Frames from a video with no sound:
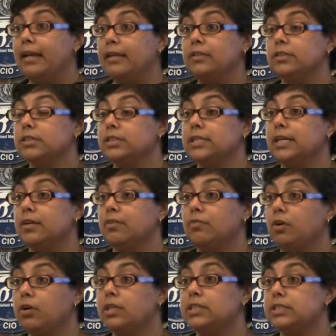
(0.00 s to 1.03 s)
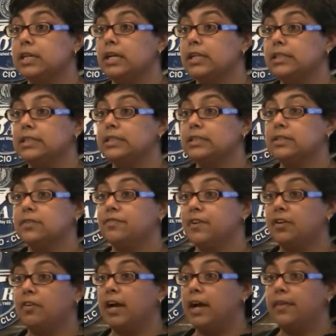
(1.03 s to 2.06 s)
Again, it doesn't take a rocket
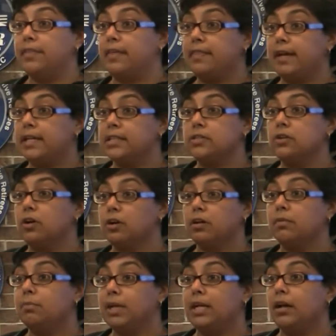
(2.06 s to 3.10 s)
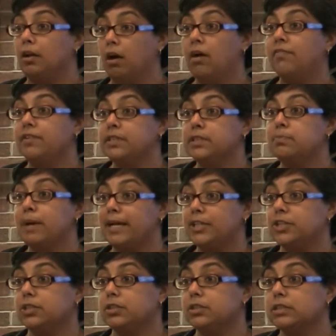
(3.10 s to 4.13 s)
scientist to figure out that that's not going to mean a lot
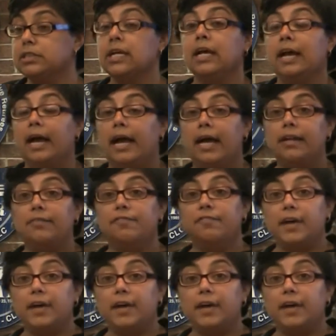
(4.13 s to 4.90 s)
of inspections.